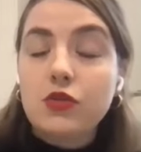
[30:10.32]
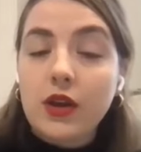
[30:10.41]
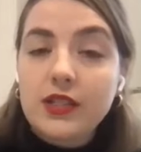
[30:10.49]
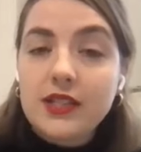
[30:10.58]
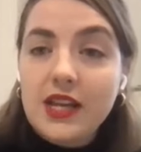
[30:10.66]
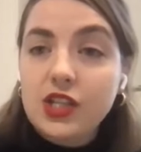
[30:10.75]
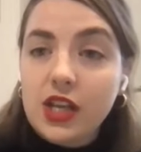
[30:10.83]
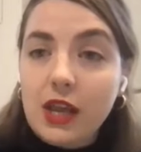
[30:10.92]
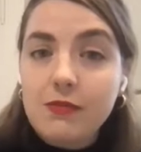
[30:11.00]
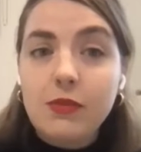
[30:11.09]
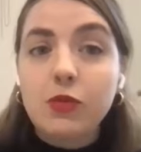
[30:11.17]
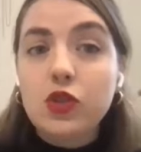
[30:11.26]
trying to
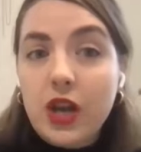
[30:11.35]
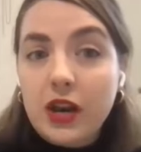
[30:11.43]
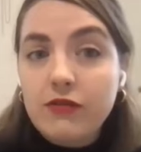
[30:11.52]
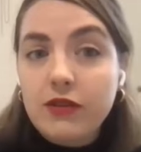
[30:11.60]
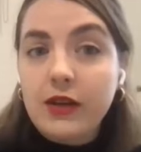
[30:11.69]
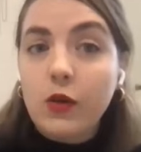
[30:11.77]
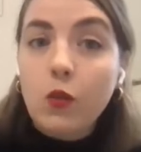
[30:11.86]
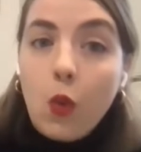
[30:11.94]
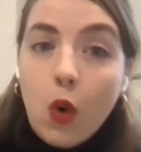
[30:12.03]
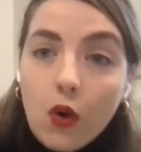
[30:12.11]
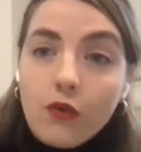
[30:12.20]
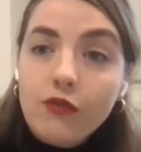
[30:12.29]
educate people generally on
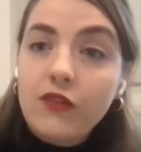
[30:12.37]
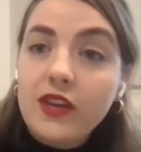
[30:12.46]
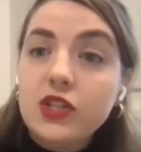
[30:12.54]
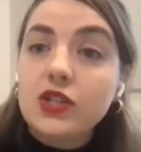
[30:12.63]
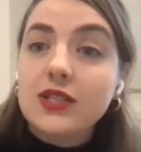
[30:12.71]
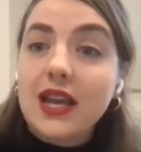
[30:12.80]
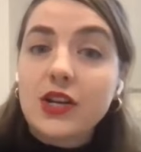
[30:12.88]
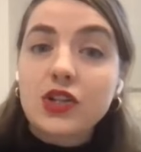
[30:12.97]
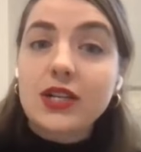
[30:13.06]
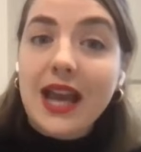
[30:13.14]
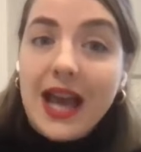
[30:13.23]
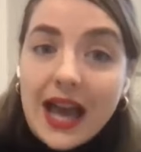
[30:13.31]
what features
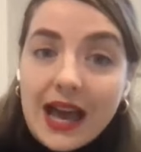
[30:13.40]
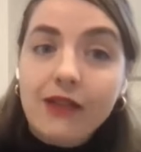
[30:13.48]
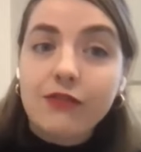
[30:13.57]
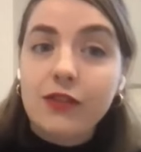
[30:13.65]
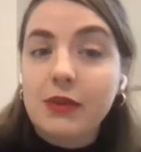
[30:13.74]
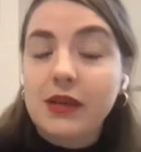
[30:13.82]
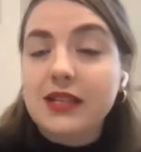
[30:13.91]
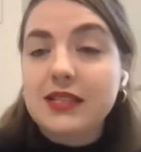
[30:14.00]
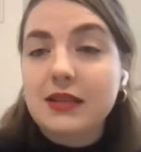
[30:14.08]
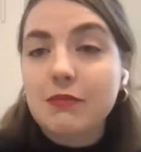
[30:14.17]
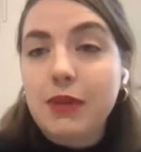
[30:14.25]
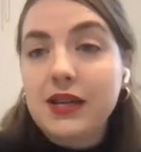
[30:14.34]
actually have the
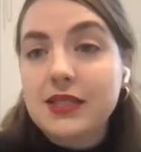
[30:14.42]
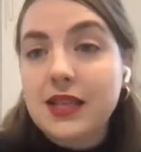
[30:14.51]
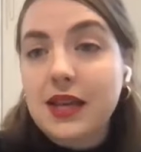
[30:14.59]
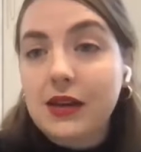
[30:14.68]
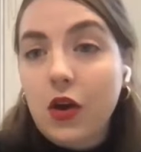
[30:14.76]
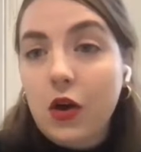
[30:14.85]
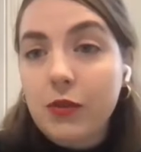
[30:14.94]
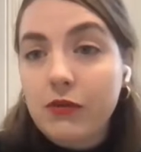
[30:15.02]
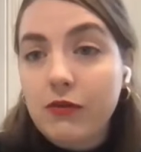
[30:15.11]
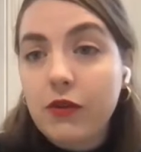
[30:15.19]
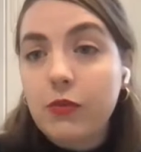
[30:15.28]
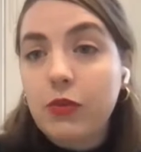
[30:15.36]
biggest impact to their
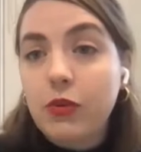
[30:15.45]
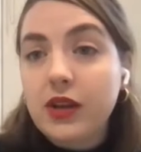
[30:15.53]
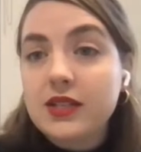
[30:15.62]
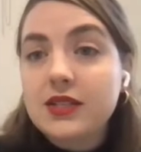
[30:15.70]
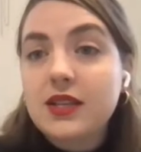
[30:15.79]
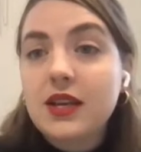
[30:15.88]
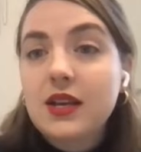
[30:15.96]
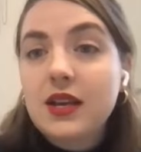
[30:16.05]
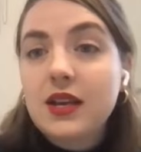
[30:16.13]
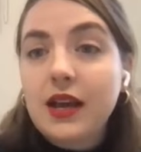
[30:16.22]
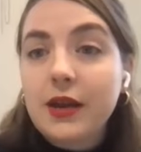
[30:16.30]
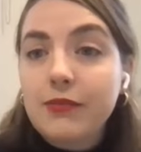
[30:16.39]
carbon footprint.
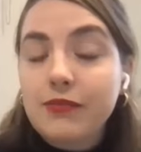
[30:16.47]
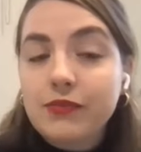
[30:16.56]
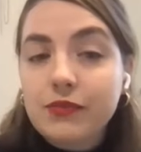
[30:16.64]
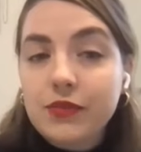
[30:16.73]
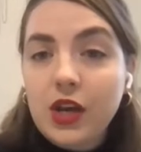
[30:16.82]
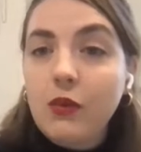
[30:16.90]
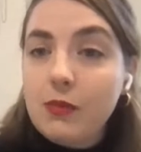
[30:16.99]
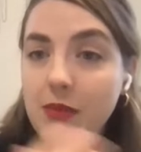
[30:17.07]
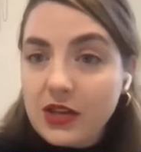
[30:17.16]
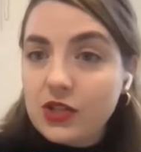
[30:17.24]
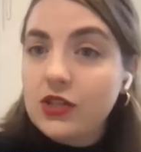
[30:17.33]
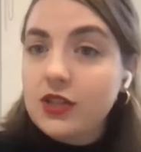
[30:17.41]
We
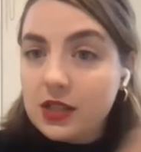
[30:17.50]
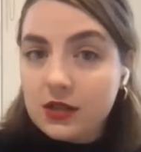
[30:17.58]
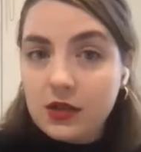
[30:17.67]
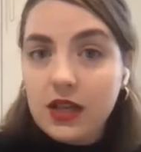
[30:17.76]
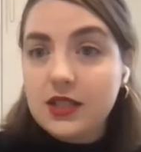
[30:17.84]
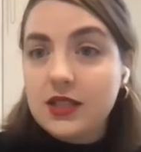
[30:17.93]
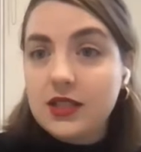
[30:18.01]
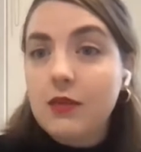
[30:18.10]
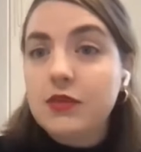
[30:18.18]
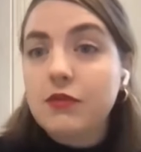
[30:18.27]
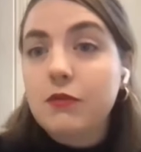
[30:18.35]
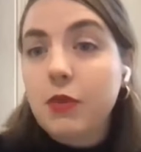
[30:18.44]
mentioned this in
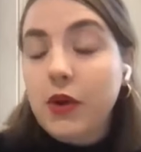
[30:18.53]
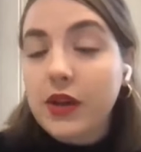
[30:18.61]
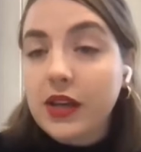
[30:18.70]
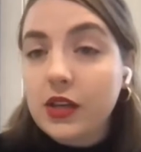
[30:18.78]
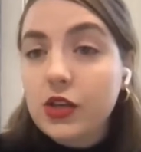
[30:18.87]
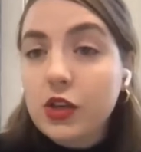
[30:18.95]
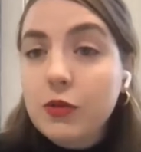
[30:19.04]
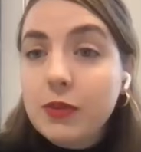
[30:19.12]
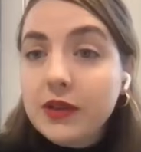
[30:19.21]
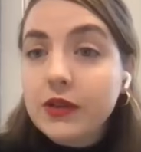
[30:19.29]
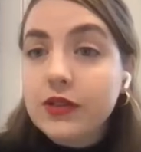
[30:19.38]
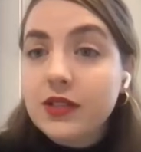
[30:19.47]
terms of buying new
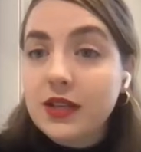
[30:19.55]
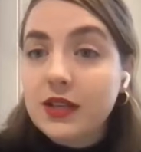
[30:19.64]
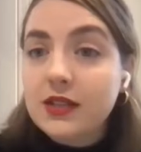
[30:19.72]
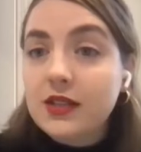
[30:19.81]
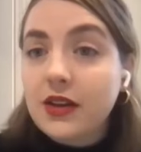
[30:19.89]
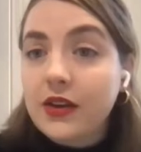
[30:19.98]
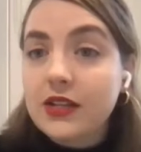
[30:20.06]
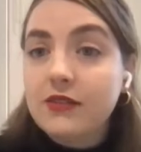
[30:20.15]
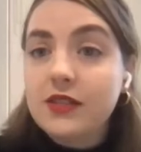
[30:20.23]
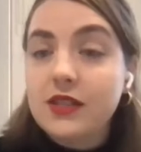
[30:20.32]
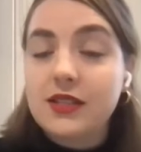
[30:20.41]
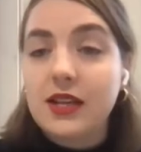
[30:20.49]
builds and kind
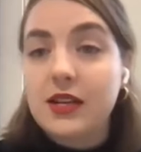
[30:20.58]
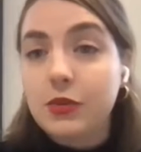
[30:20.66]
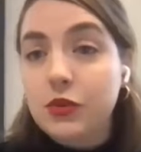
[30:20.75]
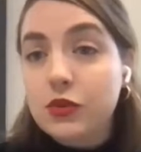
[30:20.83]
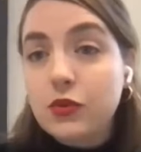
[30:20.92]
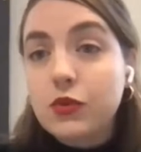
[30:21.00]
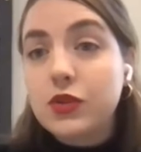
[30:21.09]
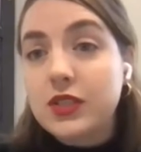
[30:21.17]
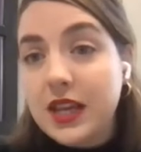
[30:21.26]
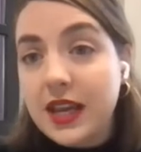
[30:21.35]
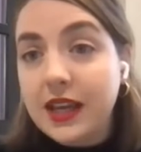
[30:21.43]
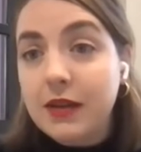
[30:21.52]
of sustainable
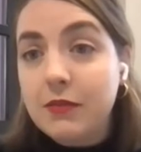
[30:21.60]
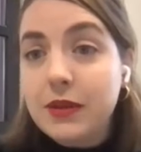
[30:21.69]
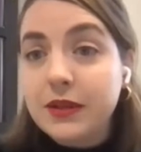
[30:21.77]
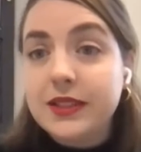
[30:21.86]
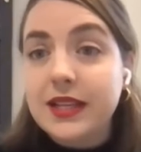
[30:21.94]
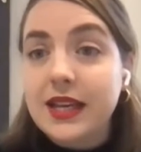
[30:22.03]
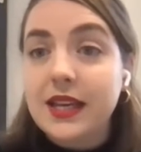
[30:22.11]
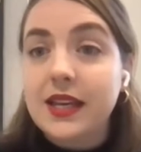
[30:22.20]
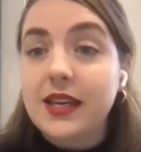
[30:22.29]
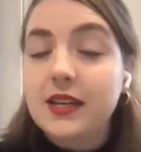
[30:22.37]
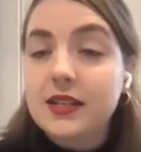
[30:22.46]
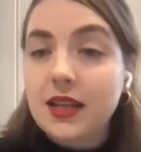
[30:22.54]
sourcing and building
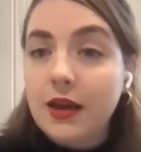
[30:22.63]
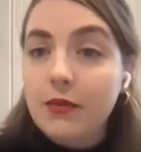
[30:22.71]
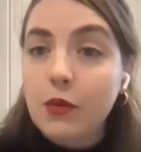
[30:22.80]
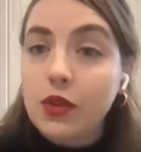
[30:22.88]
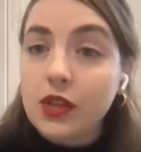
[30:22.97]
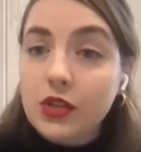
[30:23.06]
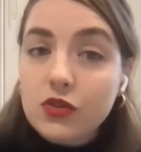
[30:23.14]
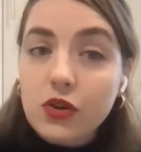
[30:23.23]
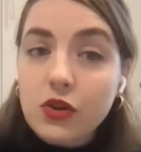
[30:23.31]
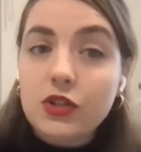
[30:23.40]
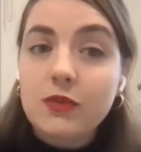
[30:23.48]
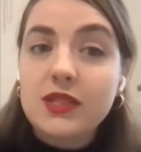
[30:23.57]
and all the
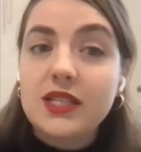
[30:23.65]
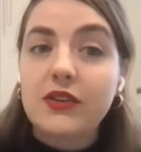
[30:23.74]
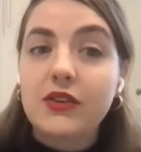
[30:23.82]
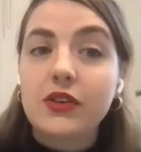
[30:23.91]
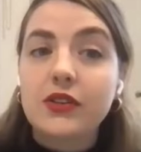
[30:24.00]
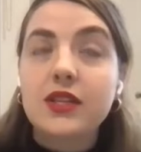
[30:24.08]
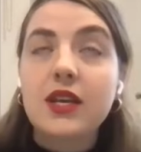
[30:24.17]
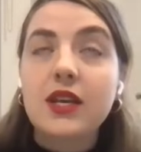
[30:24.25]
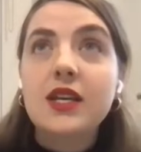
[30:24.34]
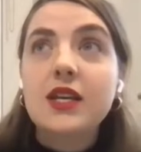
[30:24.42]
construction materials.